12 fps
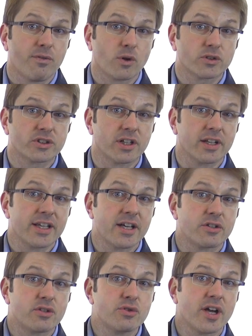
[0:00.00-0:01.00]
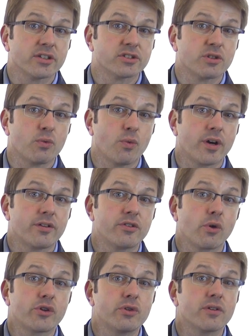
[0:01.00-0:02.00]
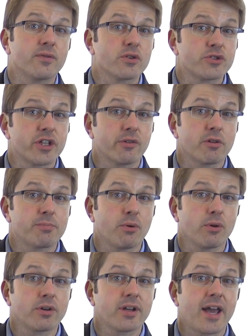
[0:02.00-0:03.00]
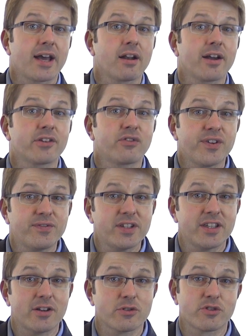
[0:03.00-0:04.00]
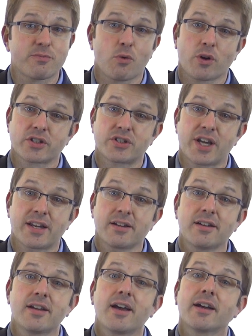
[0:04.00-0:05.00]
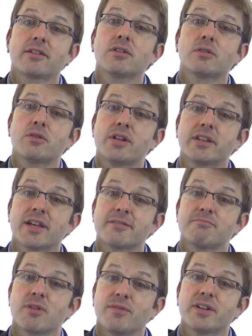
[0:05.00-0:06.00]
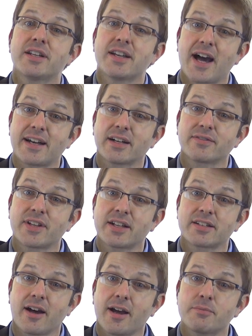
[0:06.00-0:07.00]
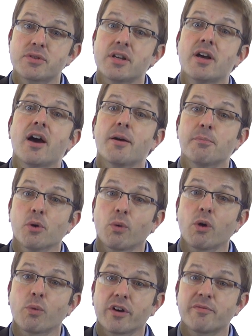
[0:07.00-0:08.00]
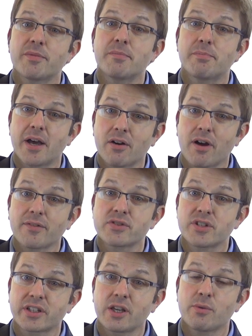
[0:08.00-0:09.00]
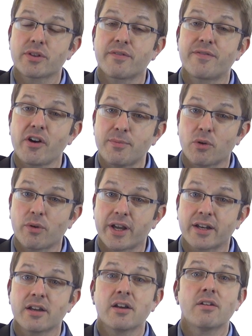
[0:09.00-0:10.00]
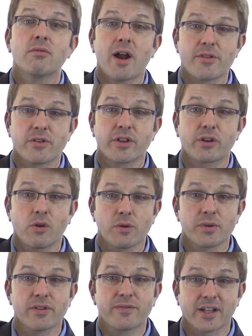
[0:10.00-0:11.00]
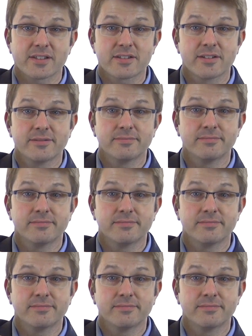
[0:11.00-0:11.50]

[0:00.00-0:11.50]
Fortunately, a 2001 York University report analyzed 50 years of mortgage data, concluding that roughly 9 out of 10 times a borrower would have been better off sticking with a variable rate rather than going with a fixed.